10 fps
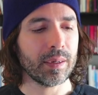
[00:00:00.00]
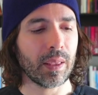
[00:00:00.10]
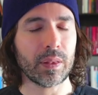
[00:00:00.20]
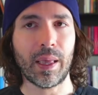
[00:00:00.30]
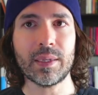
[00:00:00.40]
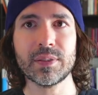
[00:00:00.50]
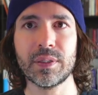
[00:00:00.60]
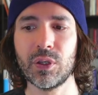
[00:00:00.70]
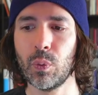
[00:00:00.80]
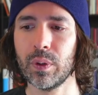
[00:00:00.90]
Now the last
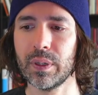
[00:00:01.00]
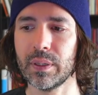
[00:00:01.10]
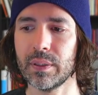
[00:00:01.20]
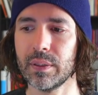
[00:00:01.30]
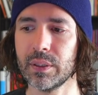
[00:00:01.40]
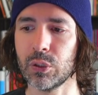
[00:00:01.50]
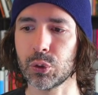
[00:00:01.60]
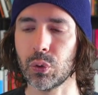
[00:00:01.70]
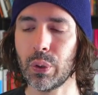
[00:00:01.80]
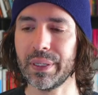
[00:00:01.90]
thing you want to
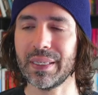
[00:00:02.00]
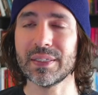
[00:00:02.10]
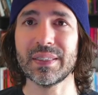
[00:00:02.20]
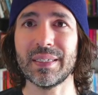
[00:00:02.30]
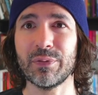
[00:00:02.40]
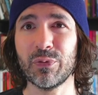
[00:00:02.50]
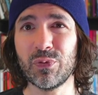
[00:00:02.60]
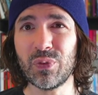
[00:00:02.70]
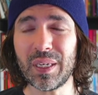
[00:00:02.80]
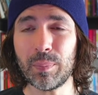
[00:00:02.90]
control is the
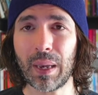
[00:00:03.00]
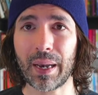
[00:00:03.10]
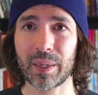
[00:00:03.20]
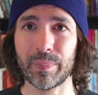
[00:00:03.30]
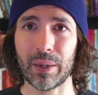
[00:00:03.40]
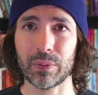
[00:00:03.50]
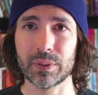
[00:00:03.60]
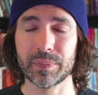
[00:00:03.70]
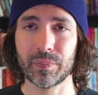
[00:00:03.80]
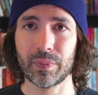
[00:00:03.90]
feedback
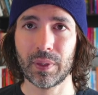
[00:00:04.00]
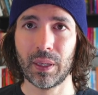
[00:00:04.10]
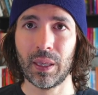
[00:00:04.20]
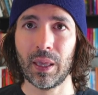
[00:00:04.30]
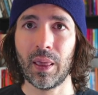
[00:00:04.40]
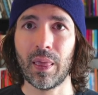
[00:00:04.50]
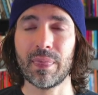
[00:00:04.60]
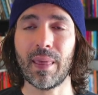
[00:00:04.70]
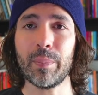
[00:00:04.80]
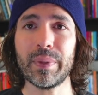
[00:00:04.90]
amount.
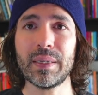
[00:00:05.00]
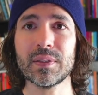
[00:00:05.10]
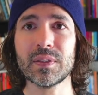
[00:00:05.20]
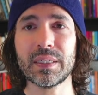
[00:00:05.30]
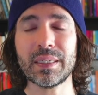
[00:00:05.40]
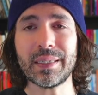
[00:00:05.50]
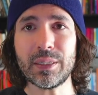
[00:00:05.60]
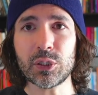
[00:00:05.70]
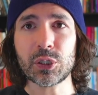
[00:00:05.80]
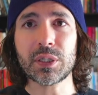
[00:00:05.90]
That means
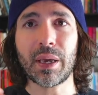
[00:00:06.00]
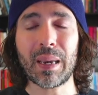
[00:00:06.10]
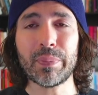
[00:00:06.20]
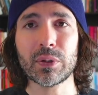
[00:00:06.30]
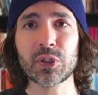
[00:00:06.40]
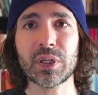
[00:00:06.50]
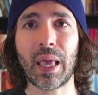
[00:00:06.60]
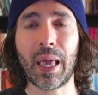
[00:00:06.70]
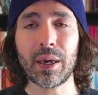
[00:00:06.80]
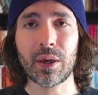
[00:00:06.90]
each time there's an
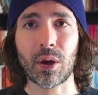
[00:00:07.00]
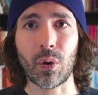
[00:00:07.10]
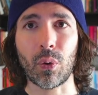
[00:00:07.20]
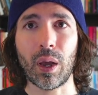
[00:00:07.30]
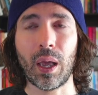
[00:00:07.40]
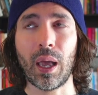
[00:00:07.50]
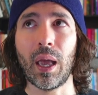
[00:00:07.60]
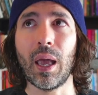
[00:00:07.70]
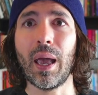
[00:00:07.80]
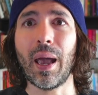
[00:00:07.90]
echo,
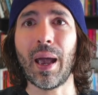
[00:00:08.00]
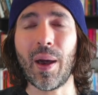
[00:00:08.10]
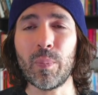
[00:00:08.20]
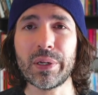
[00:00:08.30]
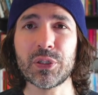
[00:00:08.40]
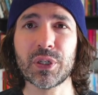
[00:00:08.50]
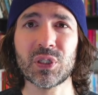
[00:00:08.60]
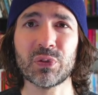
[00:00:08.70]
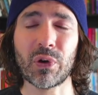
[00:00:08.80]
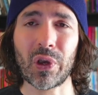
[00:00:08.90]
how much
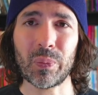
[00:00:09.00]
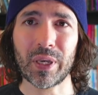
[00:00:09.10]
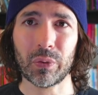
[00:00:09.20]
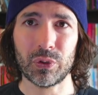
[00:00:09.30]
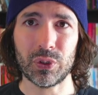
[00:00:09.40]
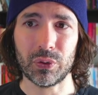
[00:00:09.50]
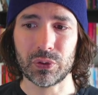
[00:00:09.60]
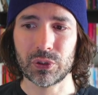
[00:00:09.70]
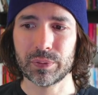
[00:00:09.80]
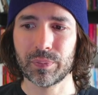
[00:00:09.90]
does the volume get
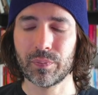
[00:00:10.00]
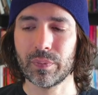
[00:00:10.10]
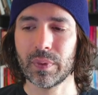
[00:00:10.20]
reduced?